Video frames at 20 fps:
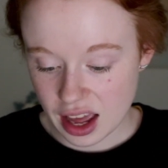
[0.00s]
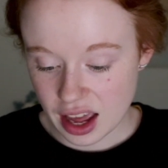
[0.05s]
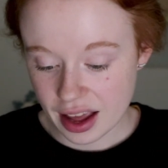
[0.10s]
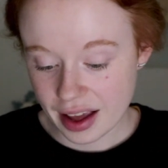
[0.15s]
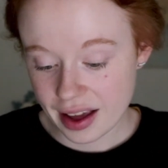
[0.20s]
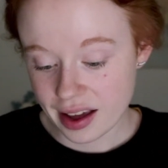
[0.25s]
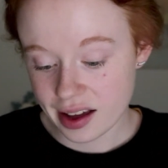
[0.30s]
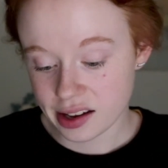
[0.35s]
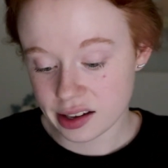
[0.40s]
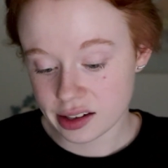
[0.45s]

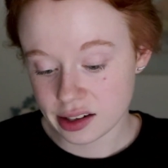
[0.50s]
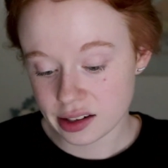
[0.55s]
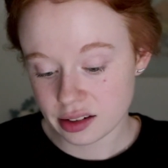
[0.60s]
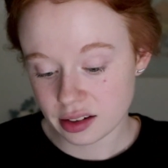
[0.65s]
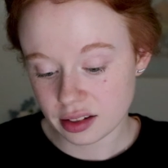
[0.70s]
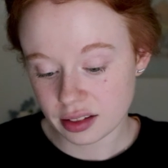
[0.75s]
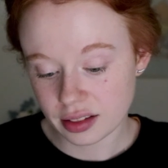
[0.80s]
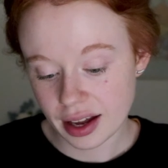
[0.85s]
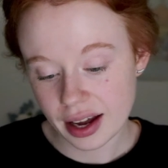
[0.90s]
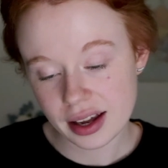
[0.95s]

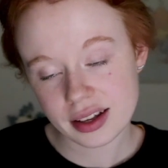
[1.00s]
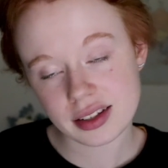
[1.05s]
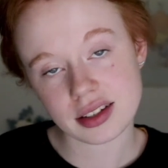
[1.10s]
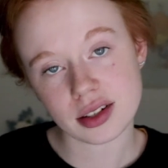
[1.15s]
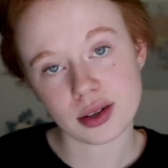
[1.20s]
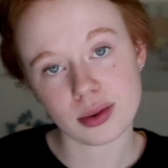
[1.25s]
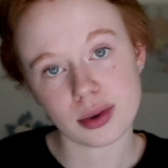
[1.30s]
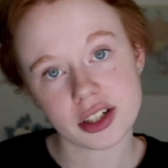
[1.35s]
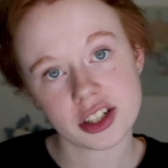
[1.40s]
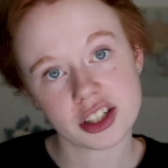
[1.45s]
And
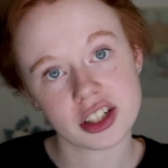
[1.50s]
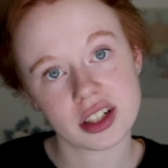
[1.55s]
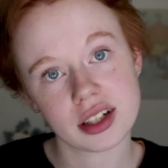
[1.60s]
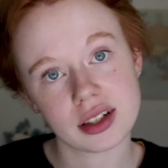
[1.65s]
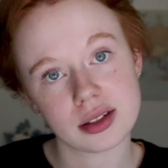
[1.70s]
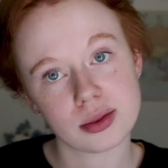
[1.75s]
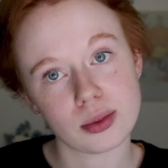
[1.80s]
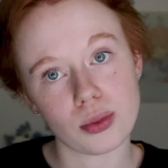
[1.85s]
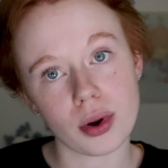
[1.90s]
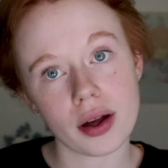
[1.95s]
last question
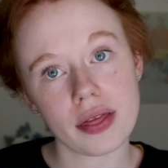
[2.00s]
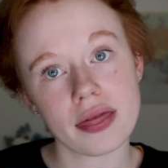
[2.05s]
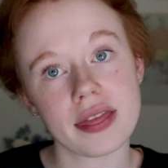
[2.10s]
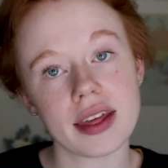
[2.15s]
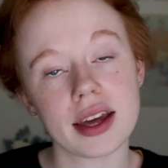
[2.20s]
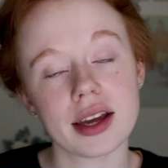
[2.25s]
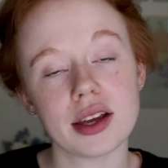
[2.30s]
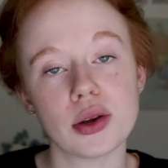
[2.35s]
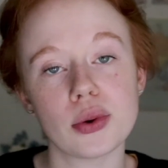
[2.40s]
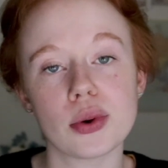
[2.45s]
is, one
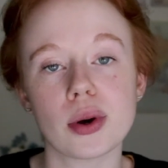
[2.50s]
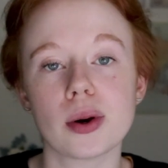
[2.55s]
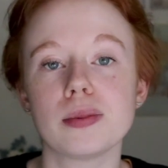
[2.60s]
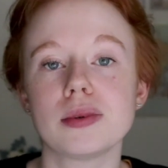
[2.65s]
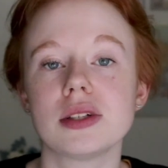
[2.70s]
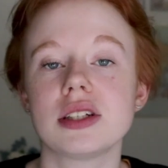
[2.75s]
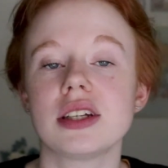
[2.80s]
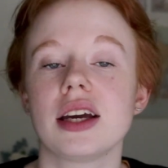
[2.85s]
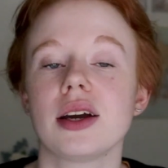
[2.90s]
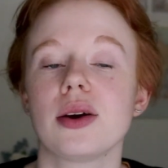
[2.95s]
thing you
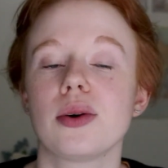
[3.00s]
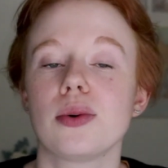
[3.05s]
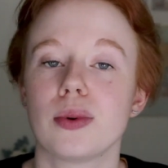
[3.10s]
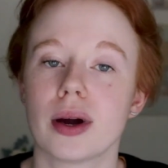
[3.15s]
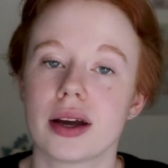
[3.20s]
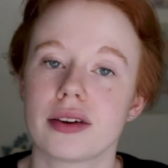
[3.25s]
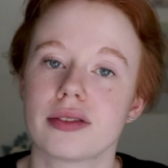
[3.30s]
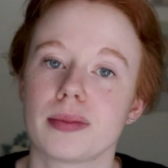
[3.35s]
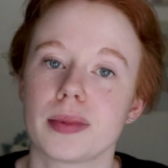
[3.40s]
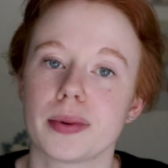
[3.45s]
hope to take
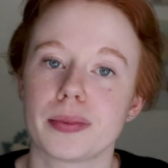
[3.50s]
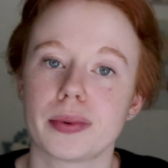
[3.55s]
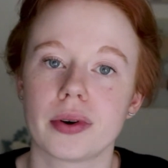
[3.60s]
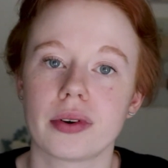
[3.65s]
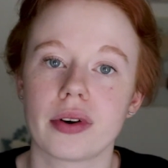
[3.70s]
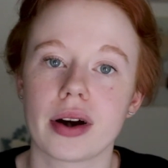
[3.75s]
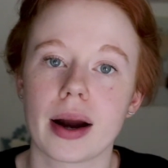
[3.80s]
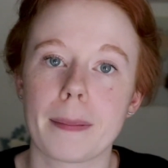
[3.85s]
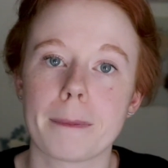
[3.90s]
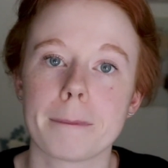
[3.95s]
away from the
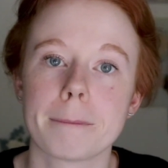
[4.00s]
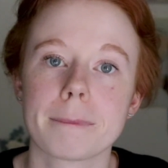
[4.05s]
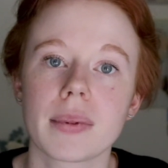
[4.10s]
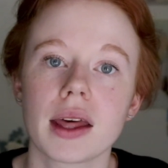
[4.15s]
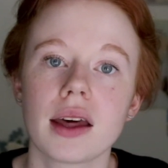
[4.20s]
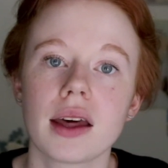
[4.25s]
program.